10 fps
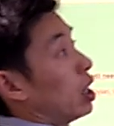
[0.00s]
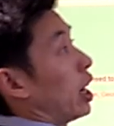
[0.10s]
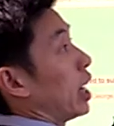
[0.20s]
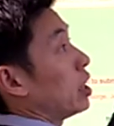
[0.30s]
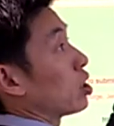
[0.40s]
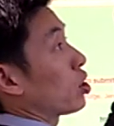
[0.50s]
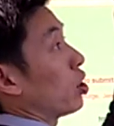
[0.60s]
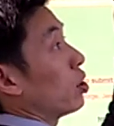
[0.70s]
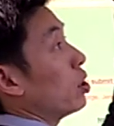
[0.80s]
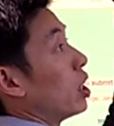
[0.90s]
N is
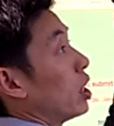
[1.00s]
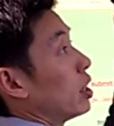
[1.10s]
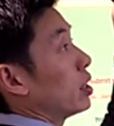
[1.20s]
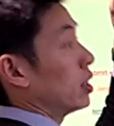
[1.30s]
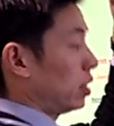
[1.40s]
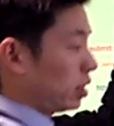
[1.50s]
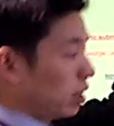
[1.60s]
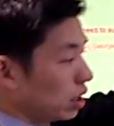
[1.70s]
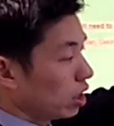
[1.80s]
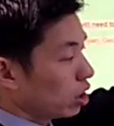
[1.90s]
2.
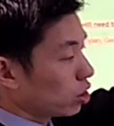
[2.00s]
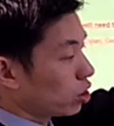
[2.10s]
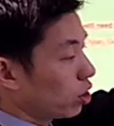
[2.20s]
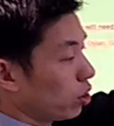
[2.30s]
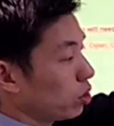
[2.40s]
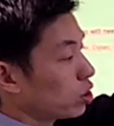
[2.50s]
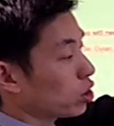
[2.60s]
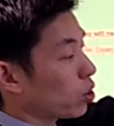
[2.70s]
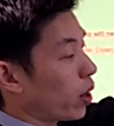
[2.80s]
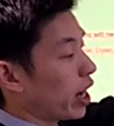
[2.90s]
2
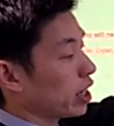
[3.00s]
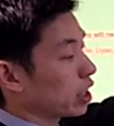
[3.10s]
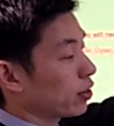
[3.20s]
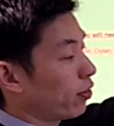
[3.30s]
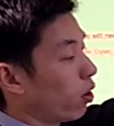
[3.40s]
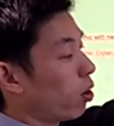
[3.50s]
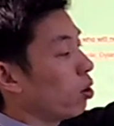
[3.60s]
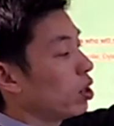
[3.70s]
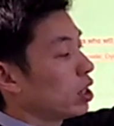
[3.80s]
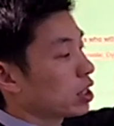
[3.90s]
squared is
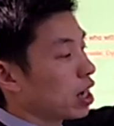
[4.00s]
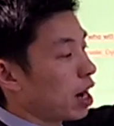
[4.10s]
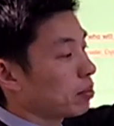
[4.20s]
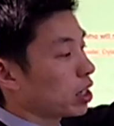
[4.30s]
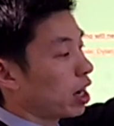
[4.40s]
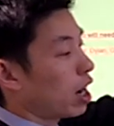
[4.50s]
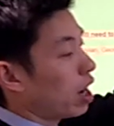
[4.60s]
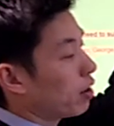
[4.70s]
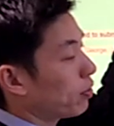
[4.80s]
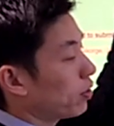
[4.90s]
4 times a
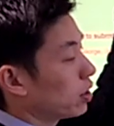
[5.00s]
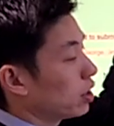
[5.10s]
half.